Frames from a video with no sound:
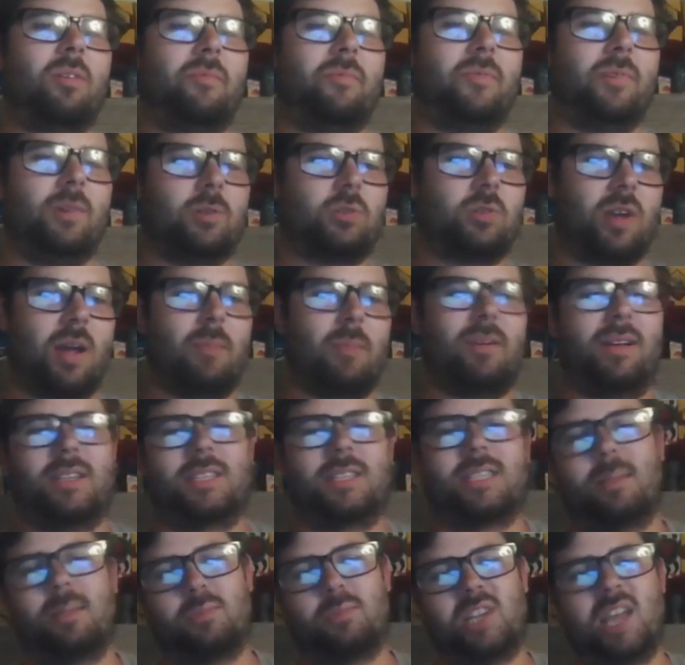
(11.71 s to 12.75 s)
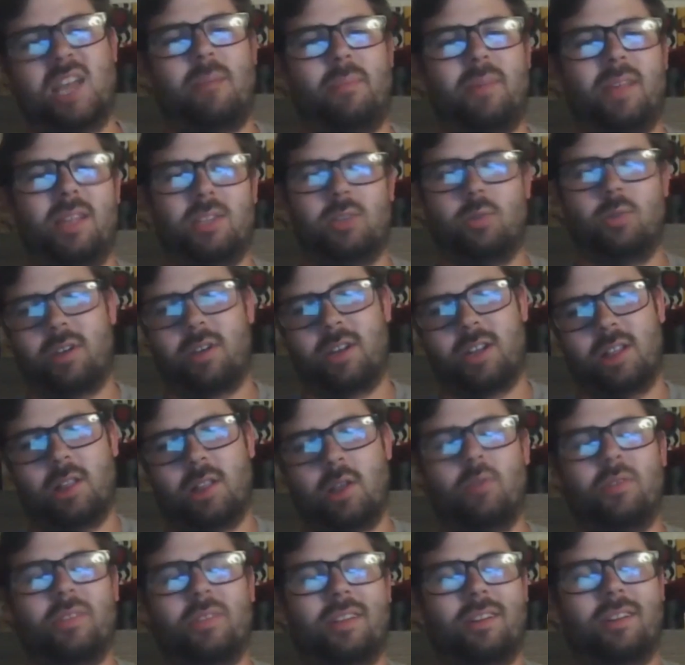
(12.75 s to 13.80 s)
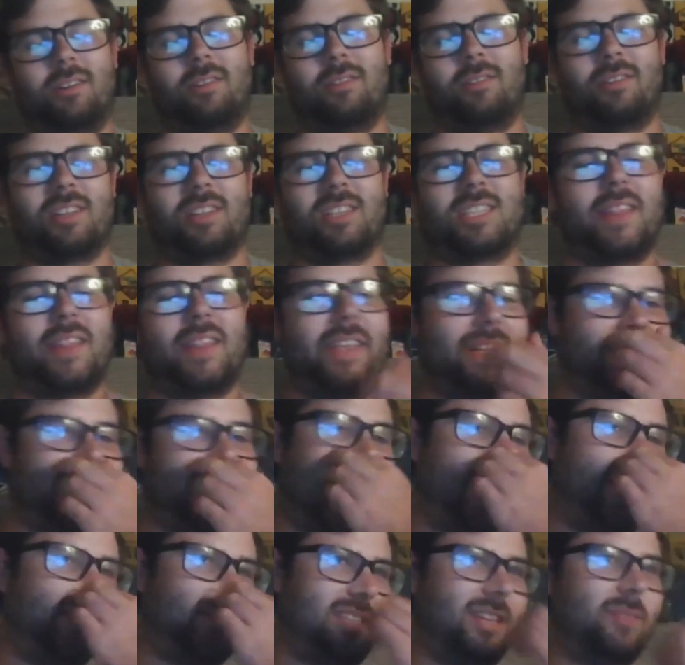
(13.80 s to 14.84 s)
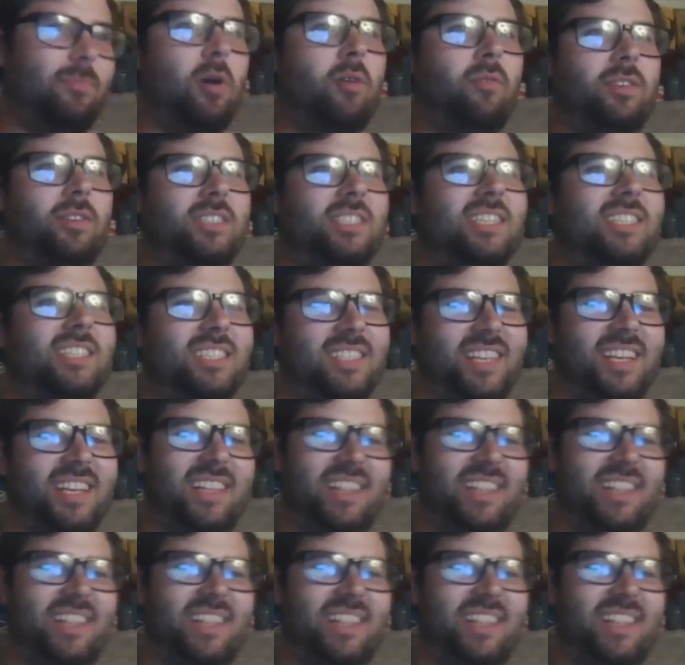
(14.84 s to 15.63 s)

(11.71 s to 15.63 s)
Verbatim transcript: future MLS Cup champions. We're gonna send the entire team overseas.